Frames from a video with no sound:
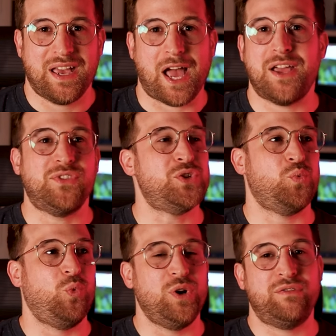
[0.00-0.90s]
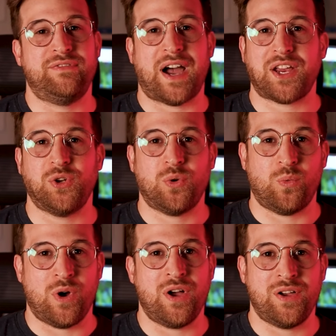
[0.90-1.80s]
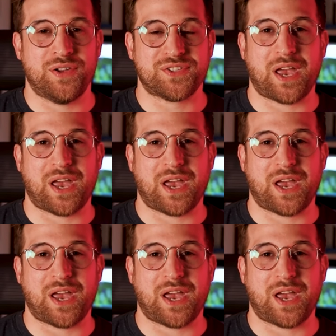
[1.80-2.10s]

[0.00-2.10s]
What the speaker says: I had these wood vinyl walls.